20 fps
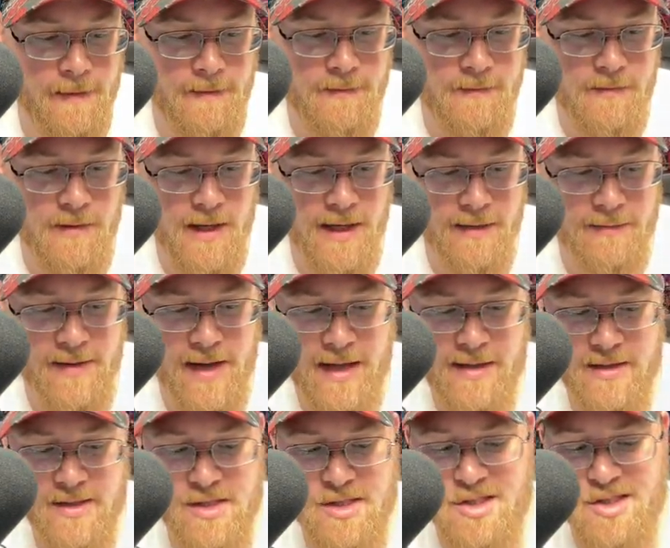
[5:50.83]
All right, man,
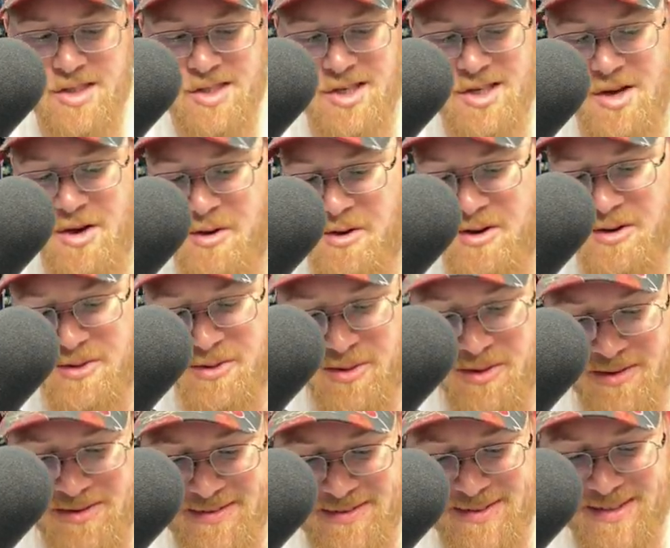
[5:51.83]
this is so
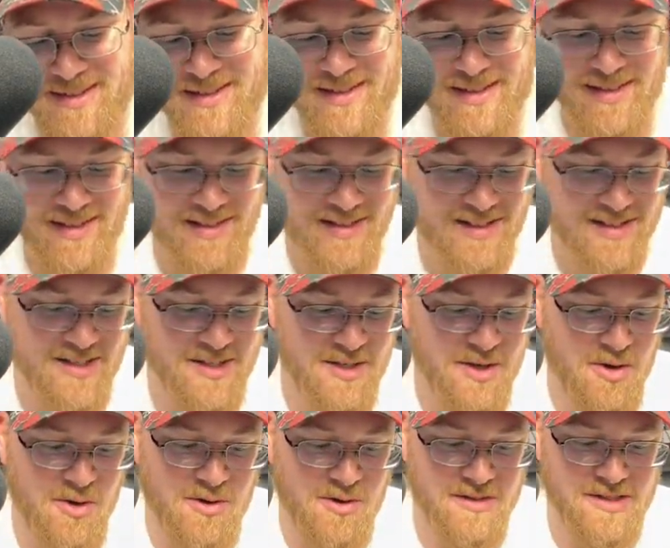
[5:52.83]
cool. This is
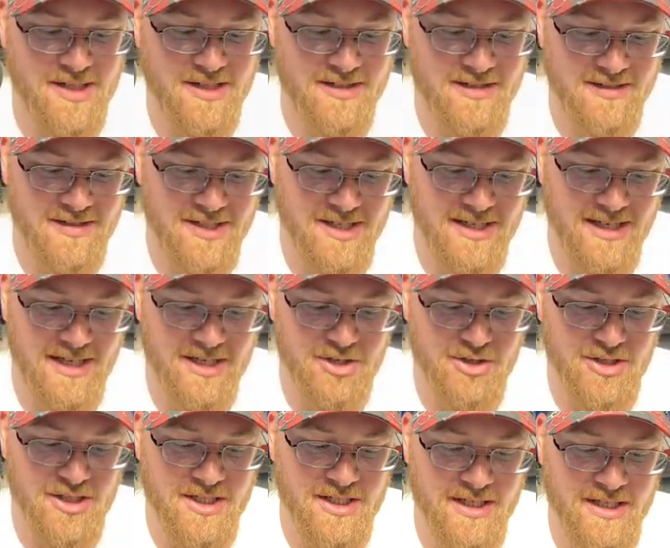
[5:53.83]
so, it's an
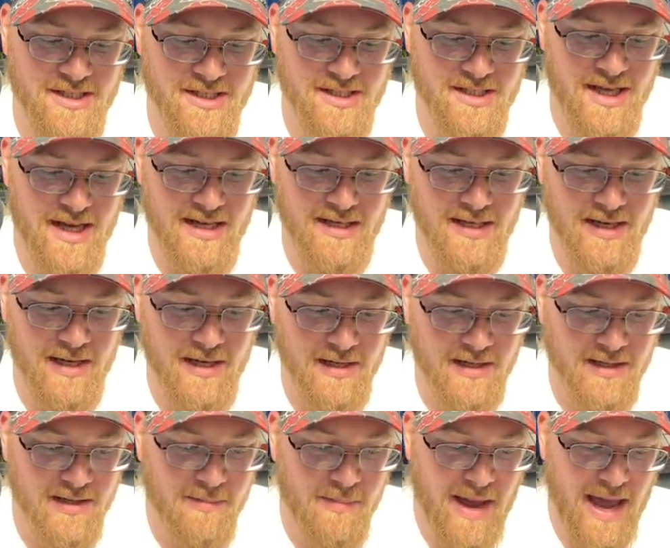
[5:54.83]
interesting set.
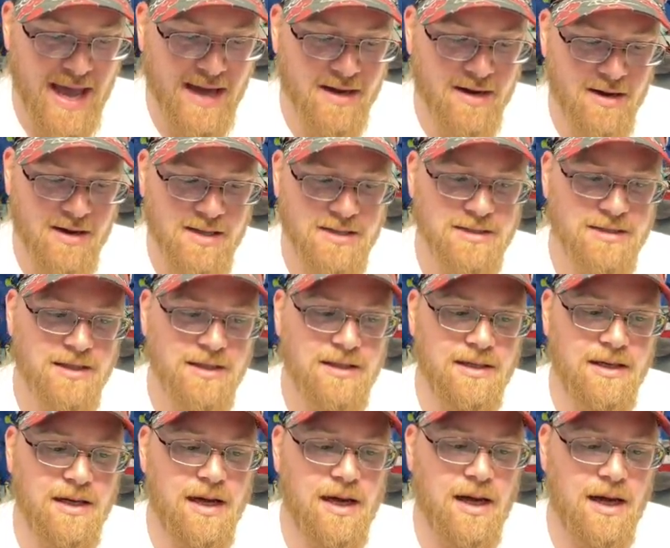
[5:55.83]
And the pack art,
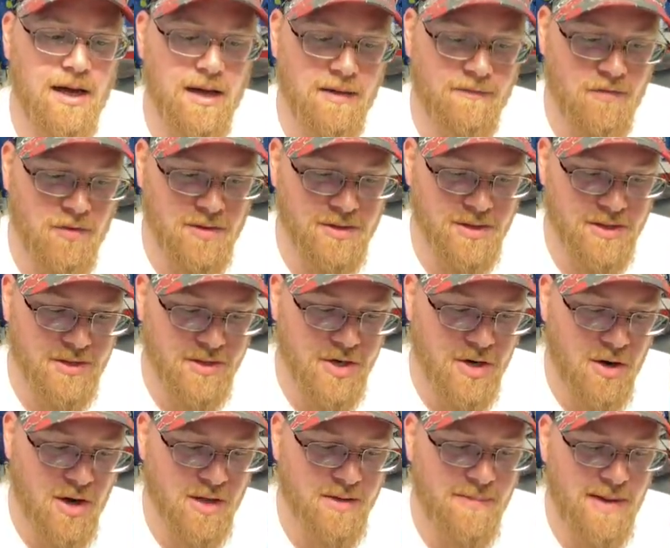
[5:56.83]
uh, unfortunately, you know,
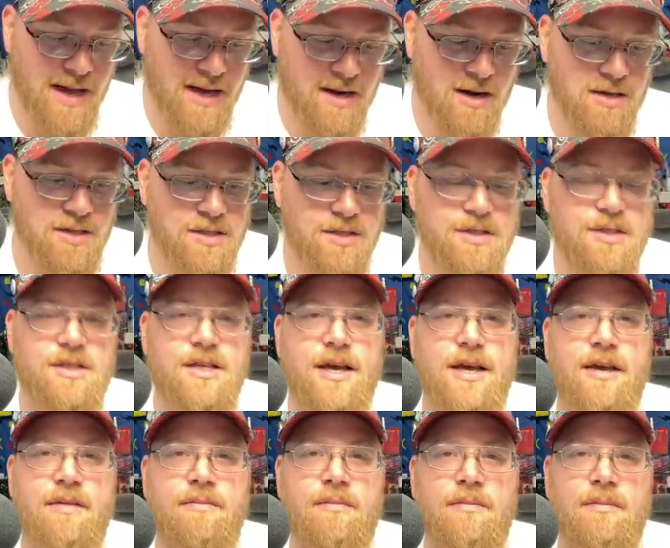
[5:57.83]
all the pack art's the
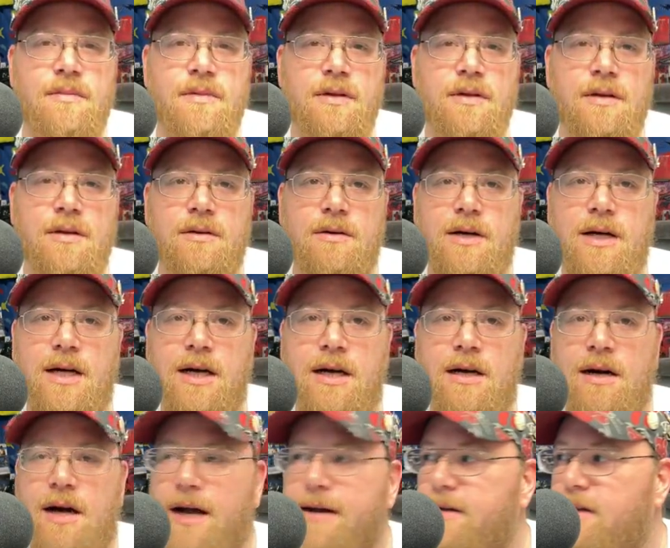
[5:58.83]
same.
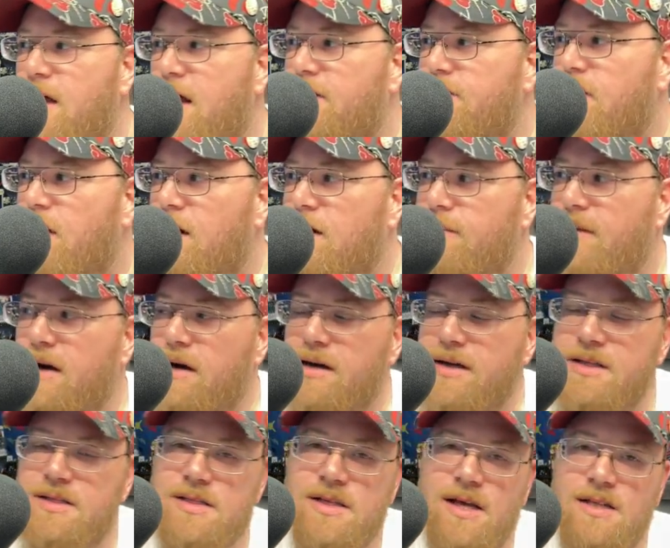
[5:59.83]
Where on a lot of our
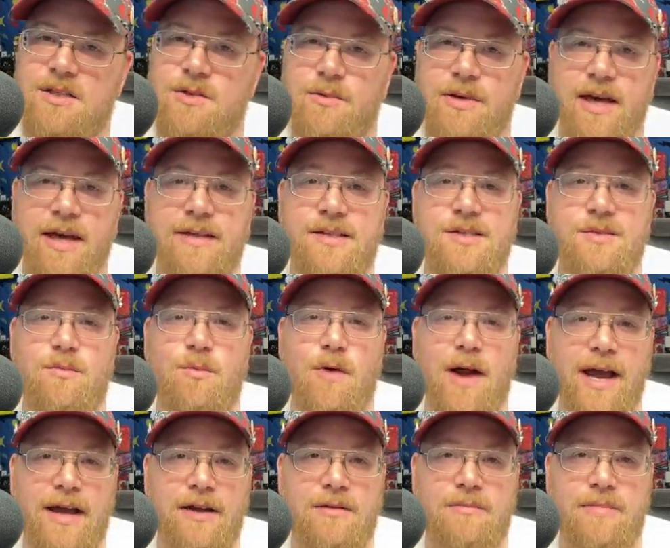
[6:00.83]
American sets, we get some
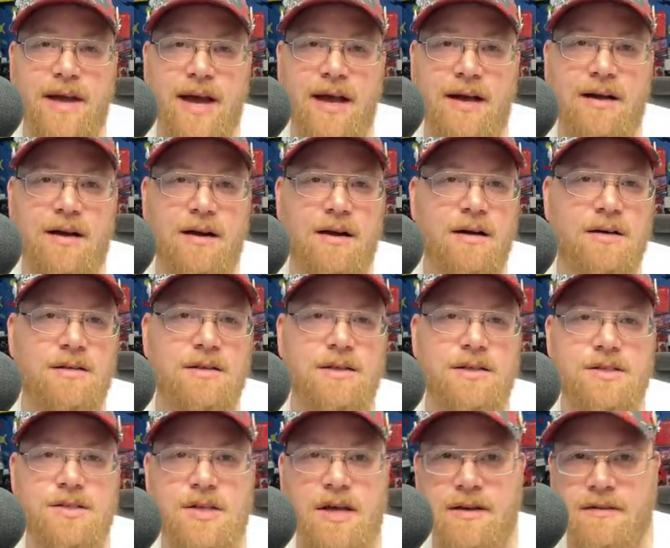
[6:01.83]
random pack art, and
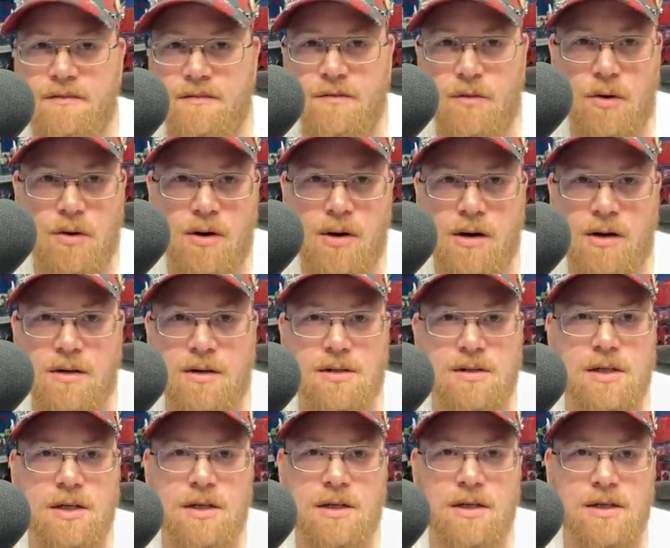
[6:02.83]
there's like four or
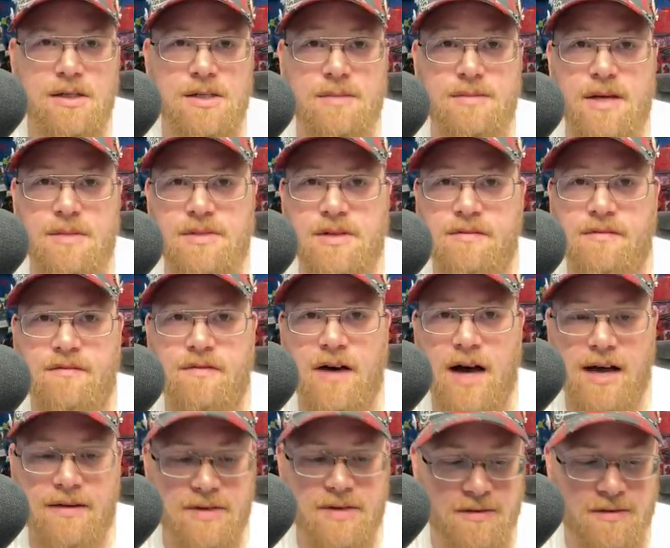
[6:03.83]
sometimes even five